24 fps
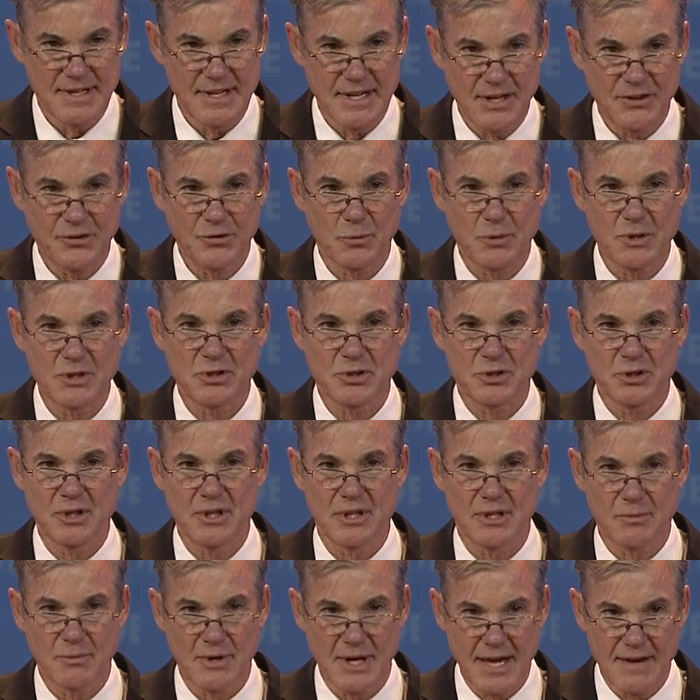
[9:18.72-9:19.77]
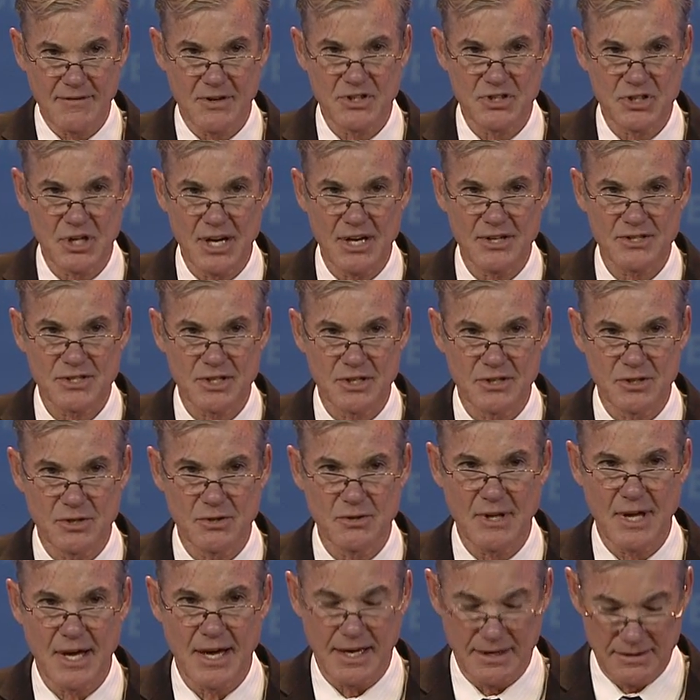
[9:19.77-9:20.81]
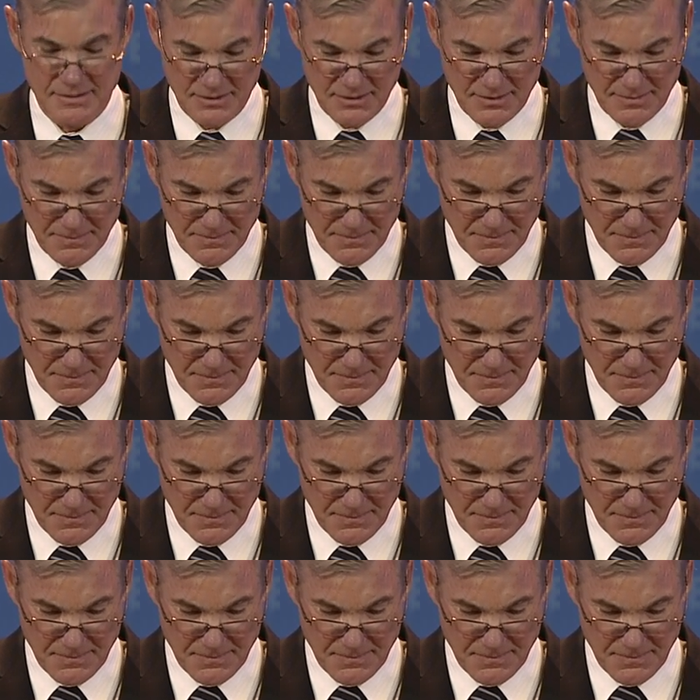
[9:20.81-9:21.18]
Yes, we should, and we have a chance to do that.